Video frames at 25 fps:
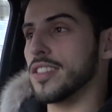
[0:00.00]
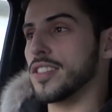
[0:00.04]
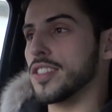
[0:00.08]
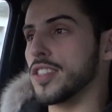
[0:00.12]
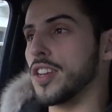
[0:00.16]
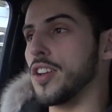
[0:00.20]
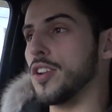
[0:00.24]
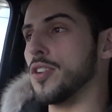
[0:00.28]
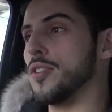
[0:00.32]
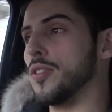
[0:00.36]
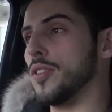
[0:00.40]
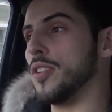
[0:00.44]

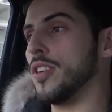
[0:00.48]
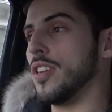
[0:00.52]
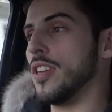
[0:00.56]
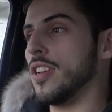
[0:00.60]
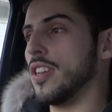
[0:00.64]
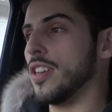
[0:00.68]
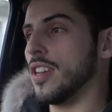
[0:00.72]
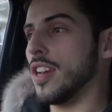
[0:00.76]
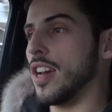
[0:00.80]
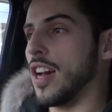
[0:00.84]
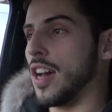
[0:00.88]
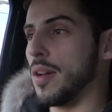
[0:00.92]
So
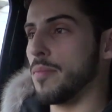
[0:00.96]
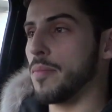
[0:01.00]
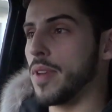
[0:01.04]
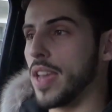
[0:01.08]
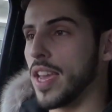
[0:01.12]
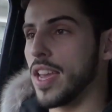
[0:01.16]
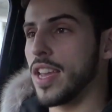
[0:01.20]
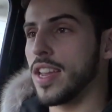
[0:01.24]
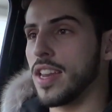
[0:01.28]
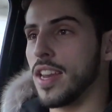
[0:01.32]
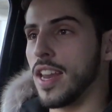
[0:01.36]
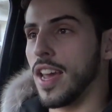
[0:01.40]
I'm
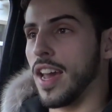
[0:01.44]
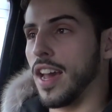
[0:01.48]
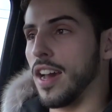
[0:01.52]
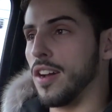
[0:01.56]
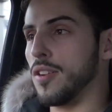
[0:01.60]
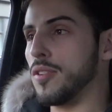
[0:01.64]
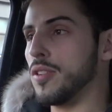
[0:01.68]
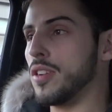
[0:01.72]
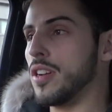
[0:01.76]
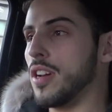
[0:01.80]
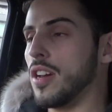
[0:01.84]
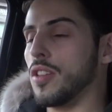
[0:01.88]
here
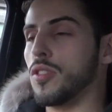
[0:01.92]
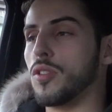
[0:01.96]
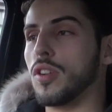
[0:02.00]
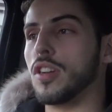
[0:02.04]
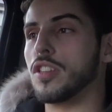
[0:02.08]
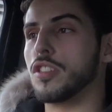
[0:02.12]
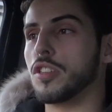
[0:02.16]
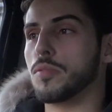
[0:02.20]
now, thought I'd